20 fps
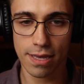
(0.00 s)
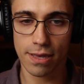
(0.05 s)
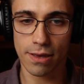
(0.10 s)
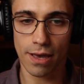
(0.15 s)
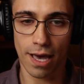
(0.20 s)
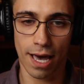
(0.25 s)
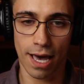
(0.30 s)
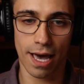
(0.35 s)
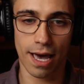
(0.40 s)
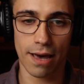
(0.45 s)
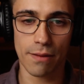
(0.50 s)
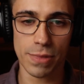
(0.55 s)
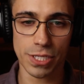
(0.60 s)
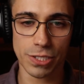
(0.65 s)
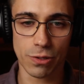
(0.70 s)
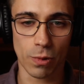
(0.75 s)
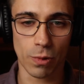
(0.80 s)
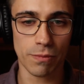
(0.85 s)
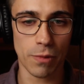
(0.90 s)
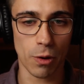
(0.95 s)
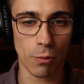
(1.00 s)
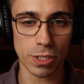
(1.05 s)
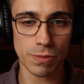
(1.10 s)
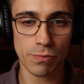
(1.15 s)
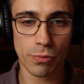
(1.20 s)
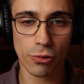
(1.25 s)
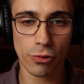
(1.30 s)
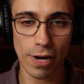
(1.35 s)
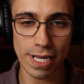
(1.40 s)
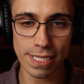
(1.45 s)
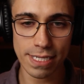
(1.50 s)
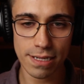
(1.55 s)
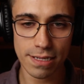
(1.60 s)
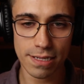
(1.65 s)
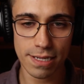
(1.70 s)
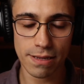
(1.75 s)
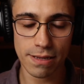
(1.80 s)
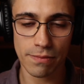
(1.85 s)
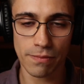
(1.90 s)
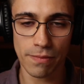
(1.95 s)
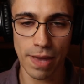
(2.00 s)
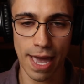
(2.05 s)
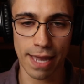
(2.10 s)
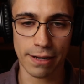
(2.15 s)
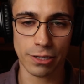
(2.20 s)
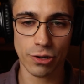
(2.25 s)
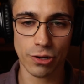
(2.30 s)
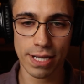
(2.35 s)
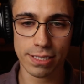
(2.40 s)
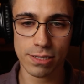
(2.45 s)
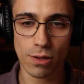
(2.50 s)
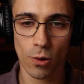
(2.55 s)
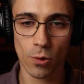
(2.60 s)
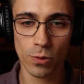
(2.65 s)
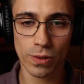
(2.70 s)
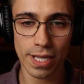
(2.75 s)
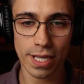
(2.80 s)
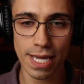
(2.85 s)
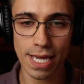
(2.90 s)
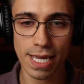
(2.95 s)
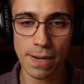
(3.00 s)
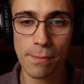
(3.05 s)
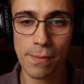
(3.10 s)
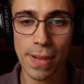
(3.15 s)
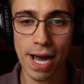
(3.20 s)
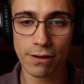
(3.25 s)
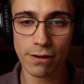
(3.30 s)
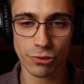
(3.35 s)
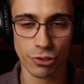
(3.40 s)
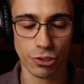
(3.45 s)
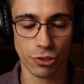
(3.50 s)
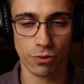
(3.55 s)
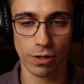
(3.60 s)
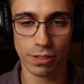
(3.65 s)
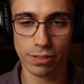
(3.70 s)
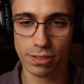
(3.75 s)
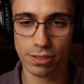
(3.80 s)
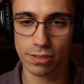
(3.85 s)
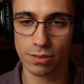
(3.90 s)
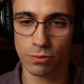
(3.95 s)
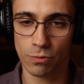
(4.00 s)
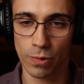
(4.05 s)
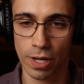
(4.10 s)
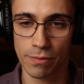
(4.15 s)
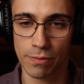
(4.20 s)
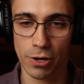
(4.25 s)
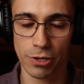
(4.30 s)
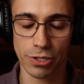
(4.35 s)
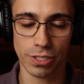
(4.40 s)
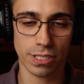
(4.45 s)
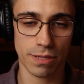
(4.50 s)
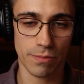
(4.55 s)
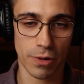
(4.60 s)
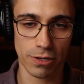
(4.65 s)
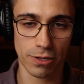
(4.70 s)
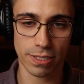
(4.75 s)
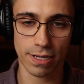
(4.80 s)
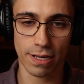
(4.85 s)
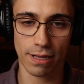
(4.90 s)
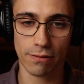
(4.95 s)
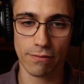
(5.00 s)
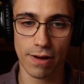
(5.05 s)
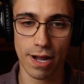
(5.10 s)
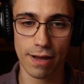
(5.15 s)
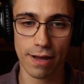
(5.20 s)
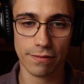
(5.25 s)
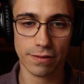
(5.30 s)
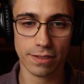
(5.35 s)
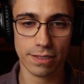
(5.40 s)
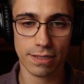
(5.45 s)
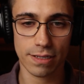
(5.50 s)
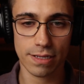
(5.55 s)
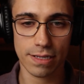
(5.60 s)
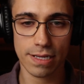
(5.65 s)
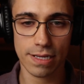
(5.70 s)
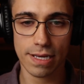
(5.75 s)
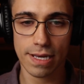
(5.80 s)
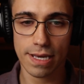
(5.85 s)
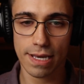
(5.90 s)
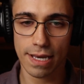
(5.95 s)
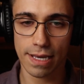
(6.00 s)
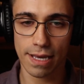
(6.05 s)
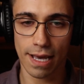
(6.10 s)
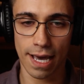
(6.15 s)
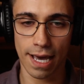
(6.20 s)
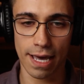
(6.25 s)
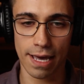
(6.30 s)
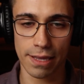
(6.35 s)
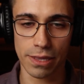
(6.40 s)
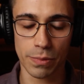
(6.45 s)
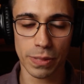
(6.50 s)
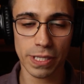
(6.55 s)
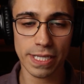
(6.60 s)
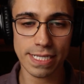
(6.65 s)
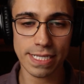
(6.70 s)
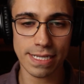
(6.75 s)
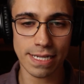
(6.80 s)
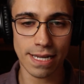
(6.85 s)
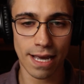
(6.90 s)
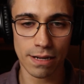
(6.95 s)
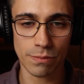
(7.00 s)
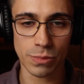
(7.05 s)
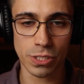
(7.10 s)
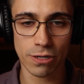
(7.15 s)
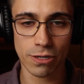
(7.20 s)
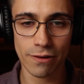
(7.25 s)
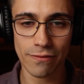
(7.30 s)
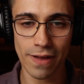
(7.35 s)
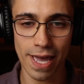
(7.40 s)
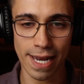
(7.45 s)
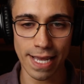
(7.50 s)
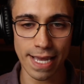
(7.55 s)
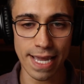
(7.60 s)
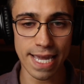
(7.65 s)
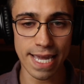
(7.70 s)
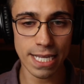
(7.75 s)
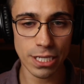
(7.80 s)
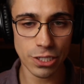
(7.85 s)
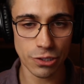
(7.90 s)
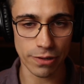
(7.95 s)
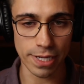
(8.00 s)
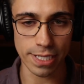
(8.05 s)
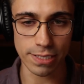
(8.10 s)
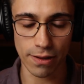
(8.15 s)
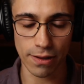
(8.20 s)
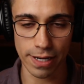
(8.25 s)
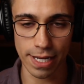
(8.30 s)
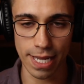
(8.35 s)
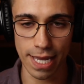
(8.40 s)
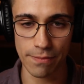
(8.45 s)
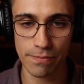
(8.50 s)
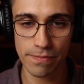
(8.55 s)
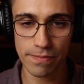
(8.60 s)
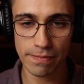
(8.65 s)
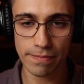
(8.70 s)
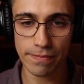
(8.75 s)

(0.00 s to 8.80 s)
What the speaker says: Mr. Widmer was present and dressed only in boxer shorts when emergency personnel arrived. The police did not observe any injuries on him,